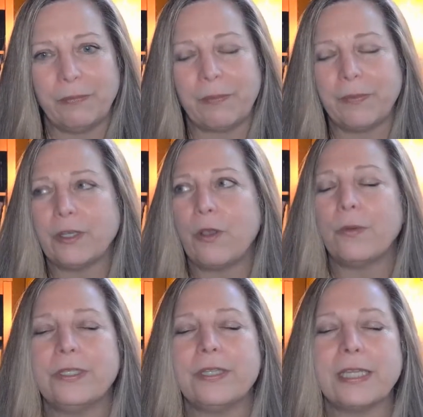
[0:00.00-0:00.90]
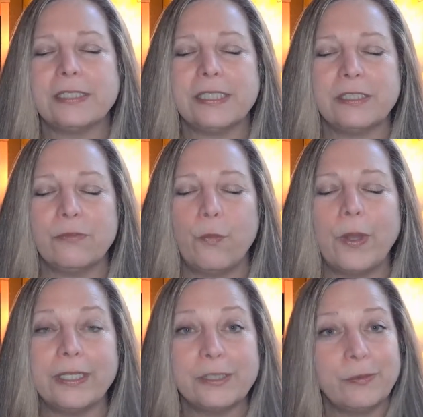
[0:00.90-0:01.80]
when we go that sense of
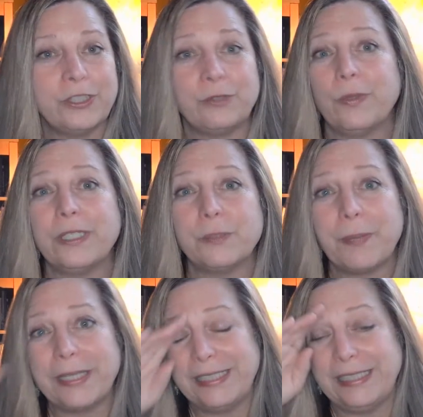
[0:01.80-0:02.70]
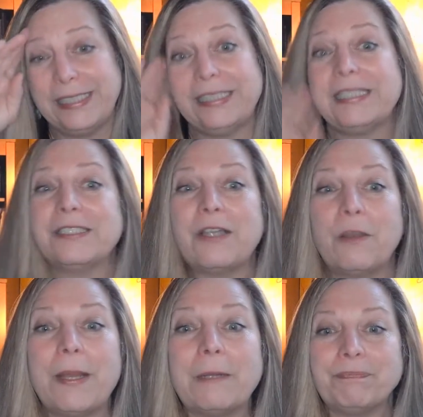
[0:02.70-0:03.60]
oneness, which is what is Pisces season is all
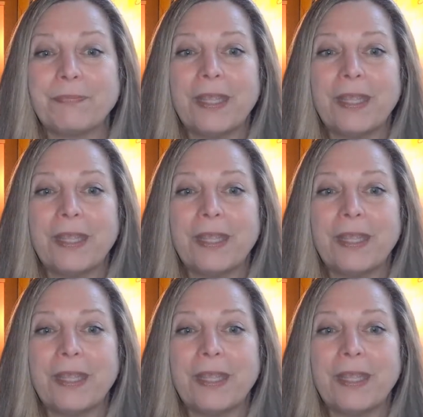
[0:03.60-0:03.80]
about.